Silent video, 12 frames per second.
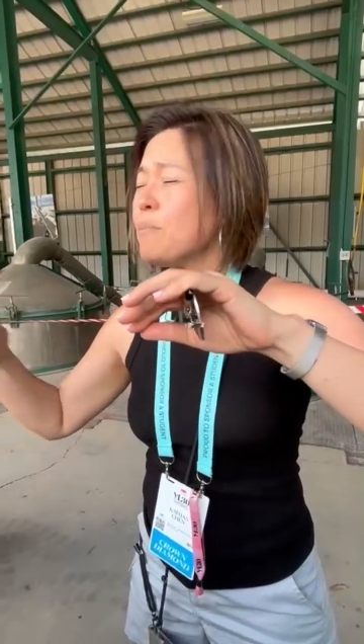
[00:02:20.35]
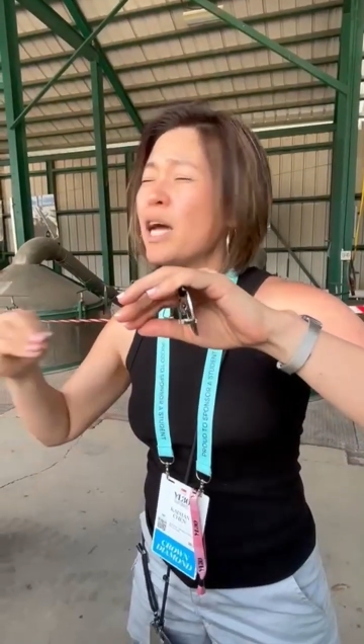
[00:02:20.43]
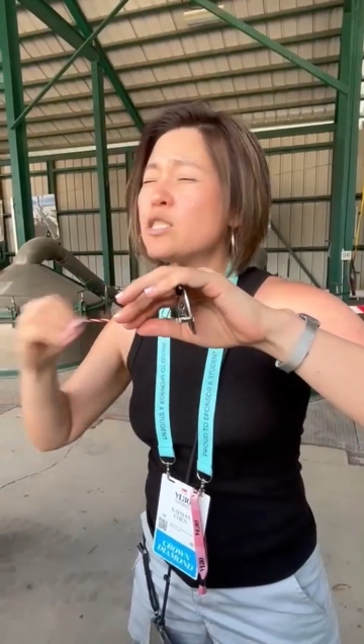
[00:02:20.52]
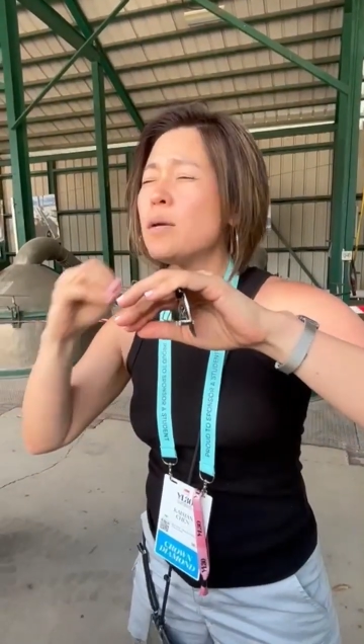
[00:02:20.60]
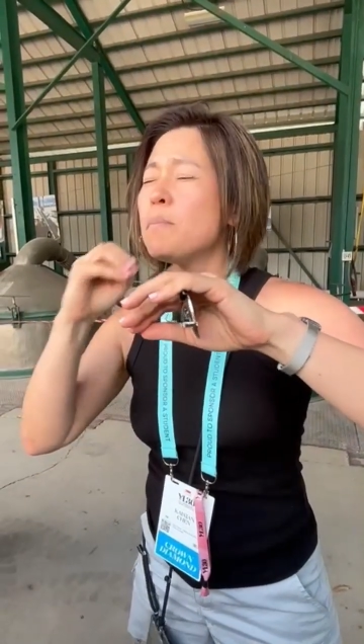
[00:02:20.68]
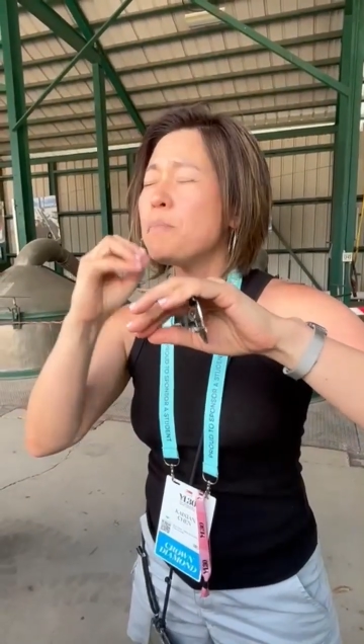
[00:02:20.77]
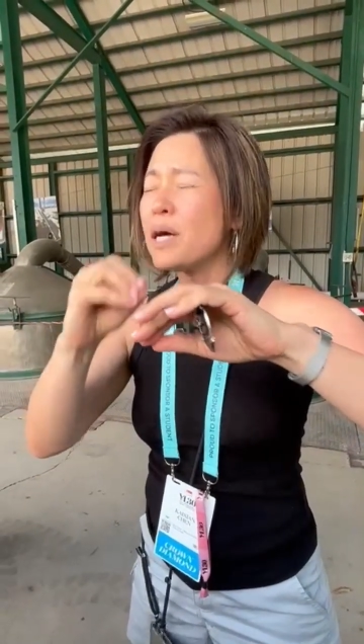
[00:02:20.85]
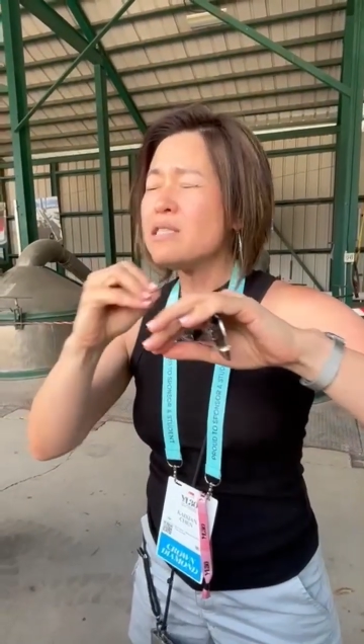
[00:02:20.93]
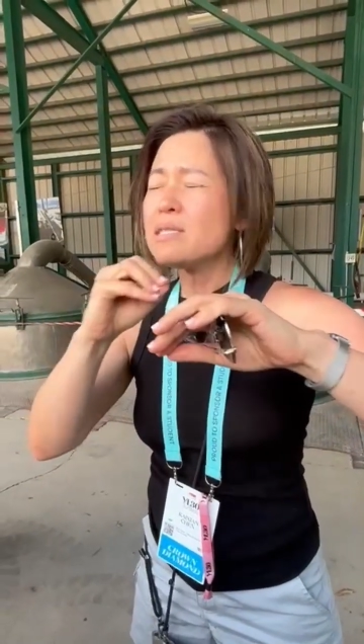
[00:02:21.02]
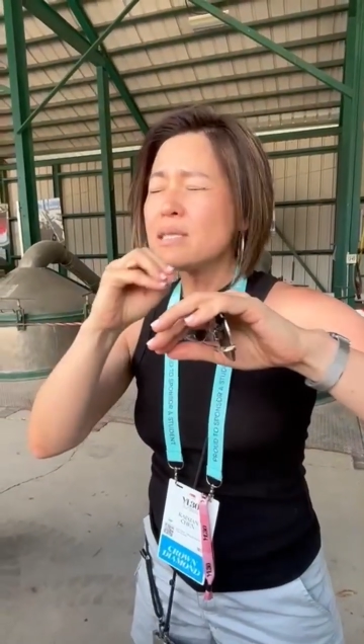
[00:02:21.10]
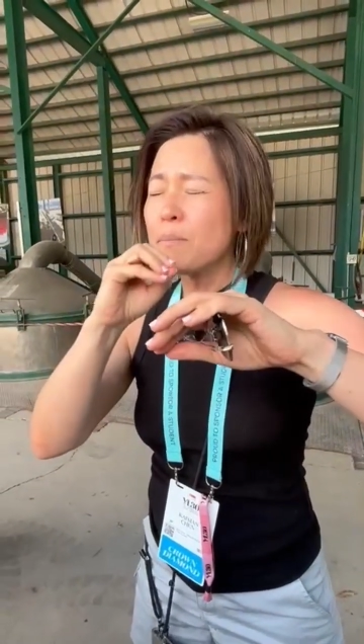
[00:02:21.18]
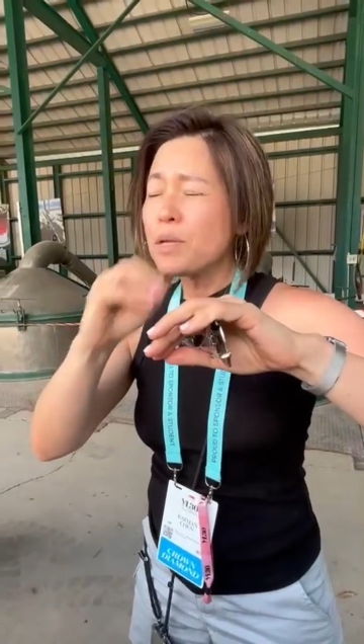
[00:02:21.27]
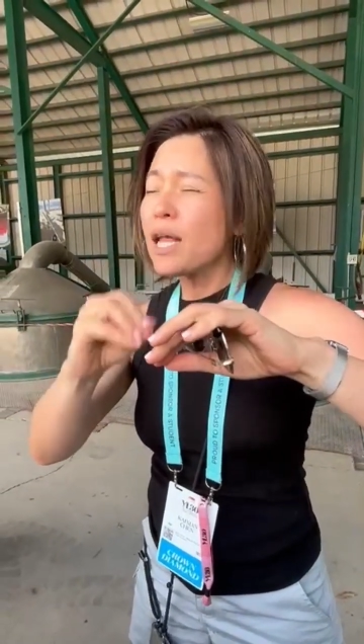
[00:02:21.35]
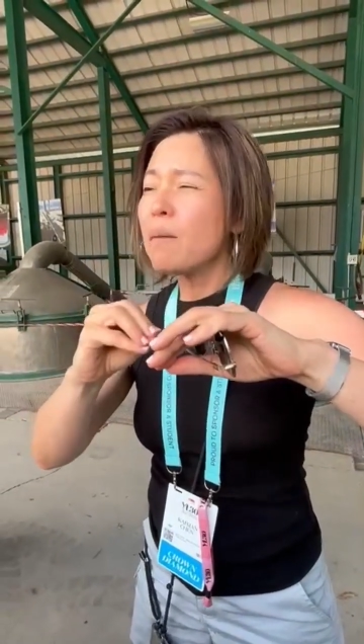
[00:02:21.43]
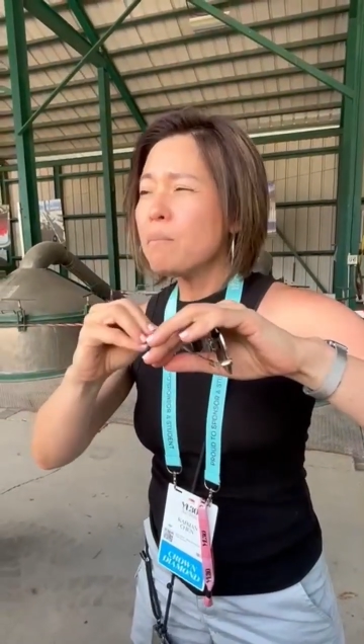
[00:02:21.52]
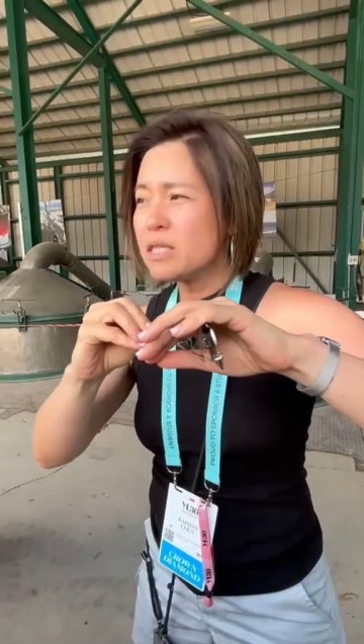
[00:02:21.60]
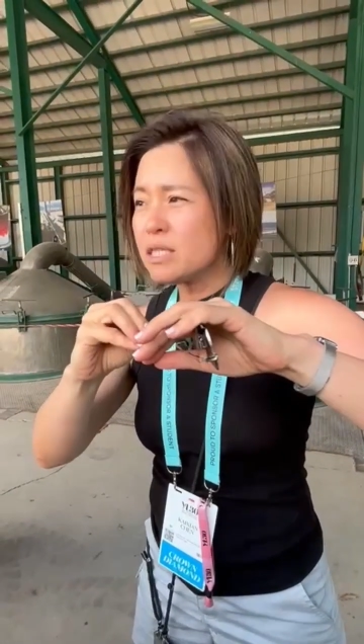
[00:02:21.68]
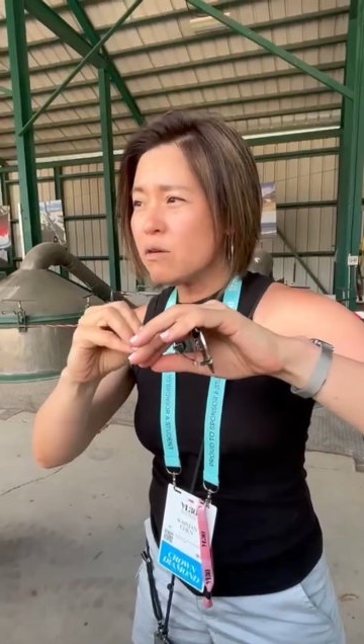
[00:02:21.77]
actually burns the plant
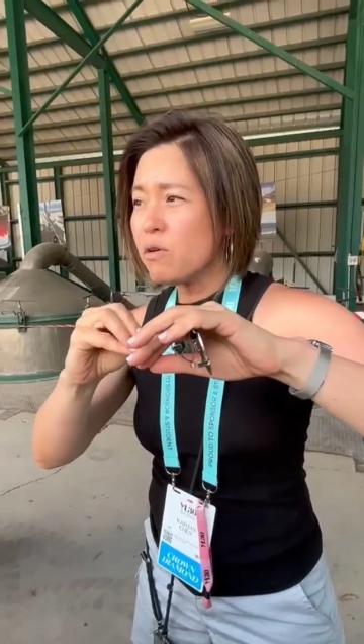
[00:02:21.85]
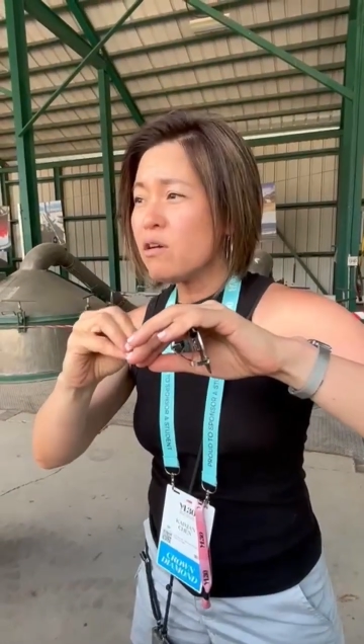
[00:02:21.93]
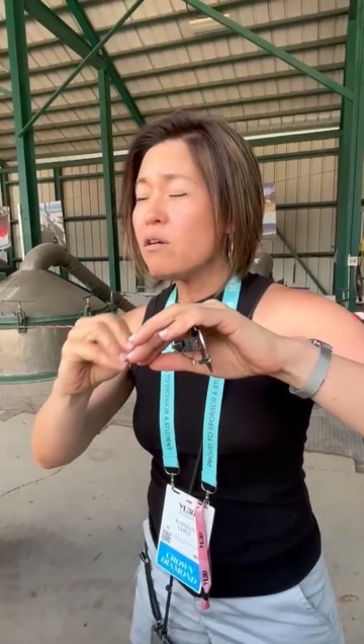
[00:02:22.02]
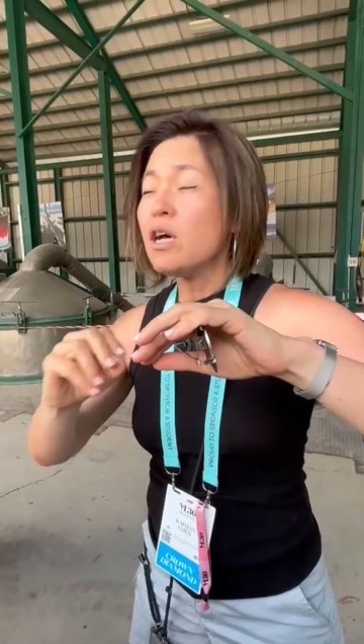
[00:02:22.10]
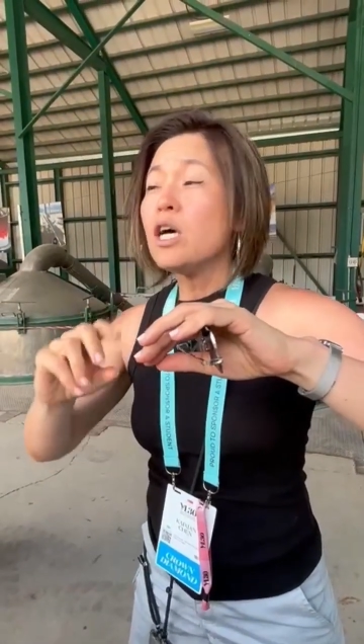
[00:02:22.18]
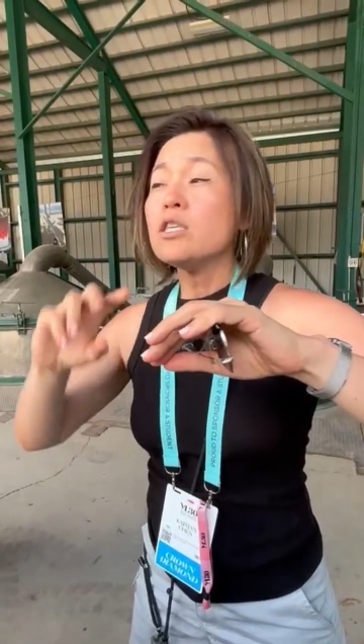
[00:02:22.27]
material.